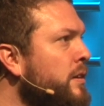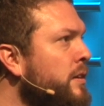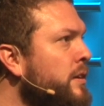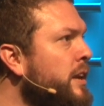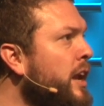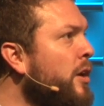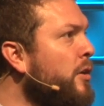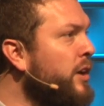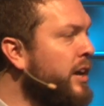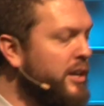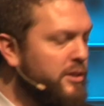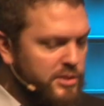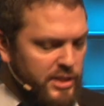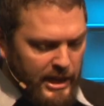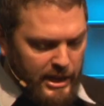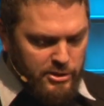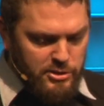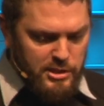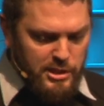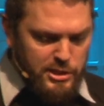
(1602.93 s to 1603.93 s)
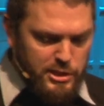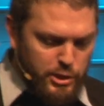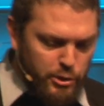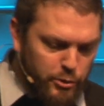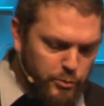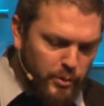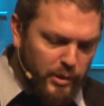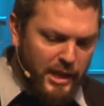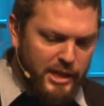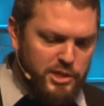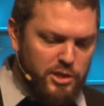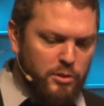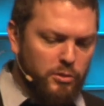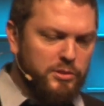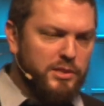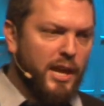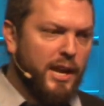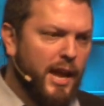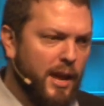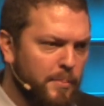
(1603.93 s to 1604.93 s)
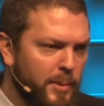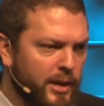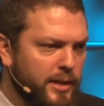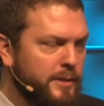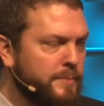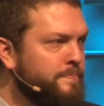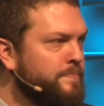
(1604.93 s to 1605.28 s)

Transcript: Now, here's this third relational dynamic